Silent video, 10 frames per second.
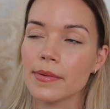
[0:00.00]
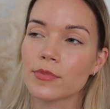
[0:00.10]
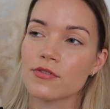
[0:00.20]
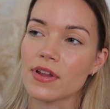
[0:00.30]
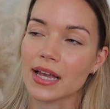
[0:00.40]

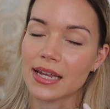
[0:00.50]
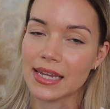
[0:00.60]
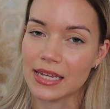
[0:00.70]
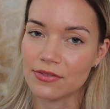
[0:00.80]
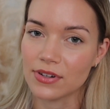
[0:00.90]
of like an
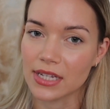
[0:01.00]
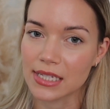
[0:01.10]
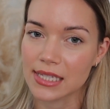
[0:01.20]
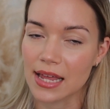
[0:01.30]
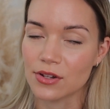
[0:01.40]
evening
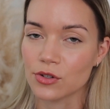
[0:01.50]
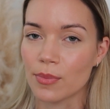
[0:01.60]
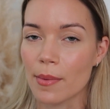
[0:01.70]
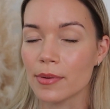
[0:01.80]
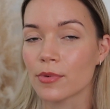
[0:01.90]
scent, or
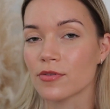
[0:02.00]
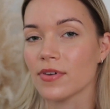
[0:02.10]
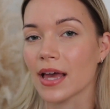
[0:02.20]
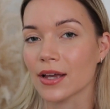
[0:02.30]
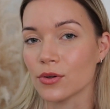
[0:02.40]
maybe more of
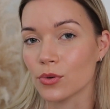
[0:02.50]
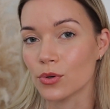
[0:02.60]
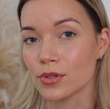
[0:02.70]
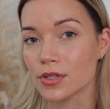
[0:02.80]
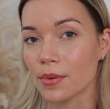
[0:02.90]
like an
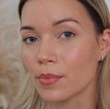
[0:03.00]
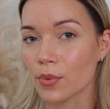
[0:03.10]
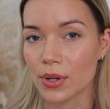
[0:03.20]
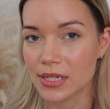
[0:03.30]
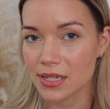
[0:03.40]
autumn
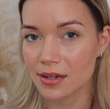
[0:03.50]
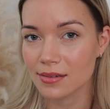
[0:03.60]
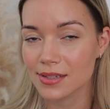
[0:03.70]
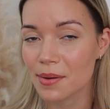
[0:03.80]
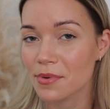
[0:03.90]
winter
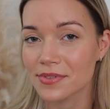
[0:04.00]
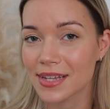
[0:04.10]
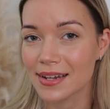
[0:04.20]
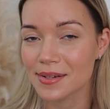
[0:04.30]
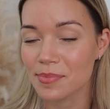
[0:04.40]
type of
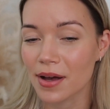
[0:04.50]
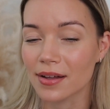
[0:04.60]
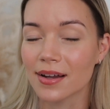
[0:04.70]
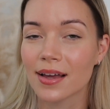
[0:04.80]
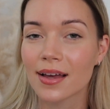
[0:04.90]
scent, but
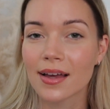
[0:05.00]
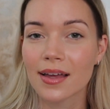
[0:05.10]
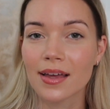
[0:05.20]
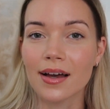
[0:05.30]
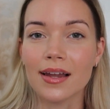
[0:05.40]

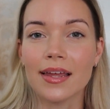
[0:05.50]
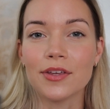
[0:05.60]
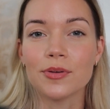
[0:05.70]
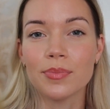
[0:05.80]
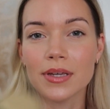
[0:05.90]
I'll let
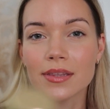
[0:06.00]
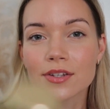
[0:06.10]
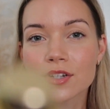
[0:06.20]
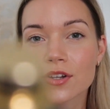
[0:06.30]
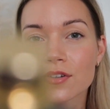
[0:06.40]
you be the
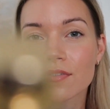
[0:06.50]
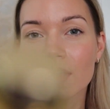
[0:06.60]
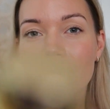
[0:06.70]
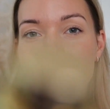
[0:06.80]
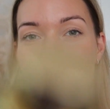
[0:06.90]
judge of
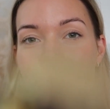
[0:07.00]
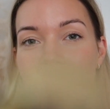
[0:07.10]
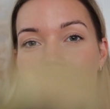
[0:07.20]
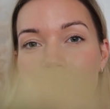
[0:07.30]
that. So